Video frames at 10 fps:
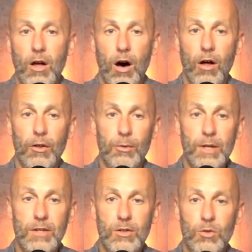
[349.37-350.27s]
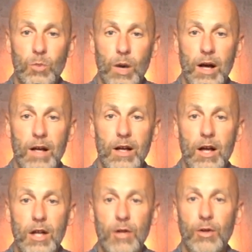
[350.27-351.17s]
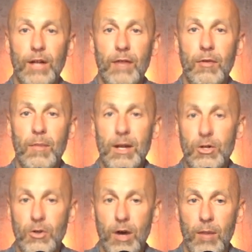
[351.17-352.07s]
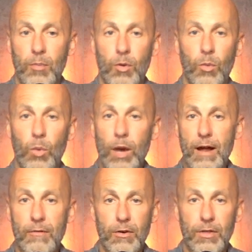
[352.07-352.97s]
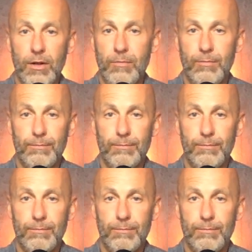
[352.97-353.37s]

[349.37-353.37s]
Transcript: all the reasons why you'll never measure up, or whatever the